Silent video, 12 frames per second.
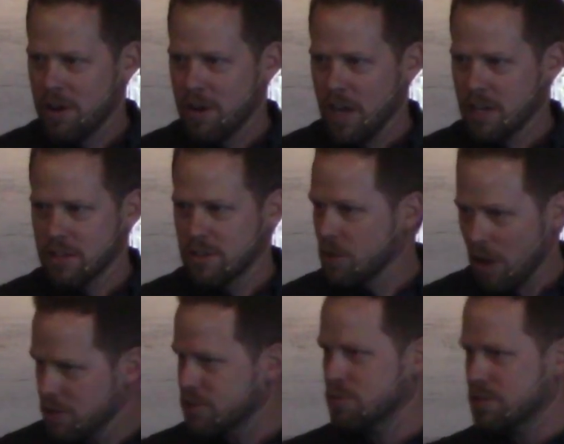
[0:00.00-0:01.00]
Right? There's
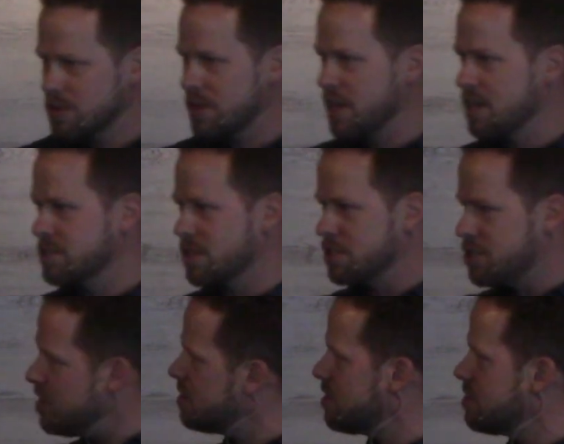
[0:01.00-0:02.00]
all sorts of things that
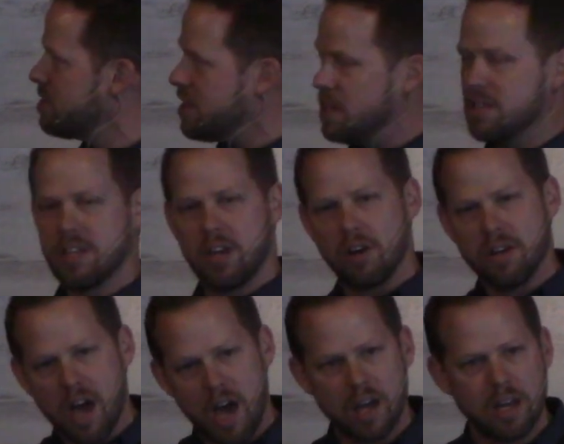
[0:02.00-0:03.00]
Jesus did that are
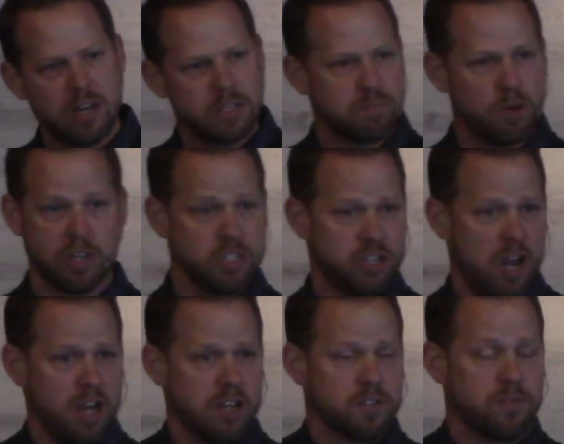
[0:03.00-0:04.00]
not in his book, and
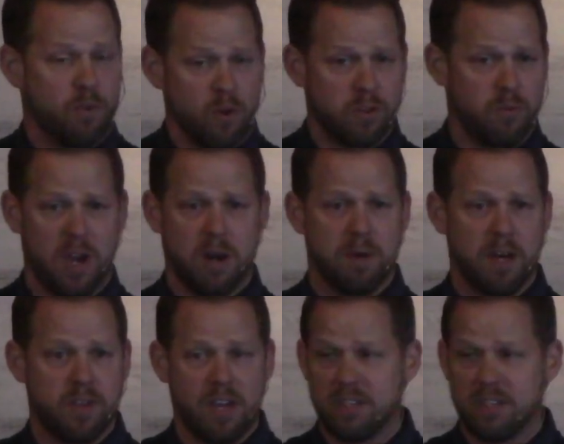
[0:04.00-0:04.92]
John is forthright about that.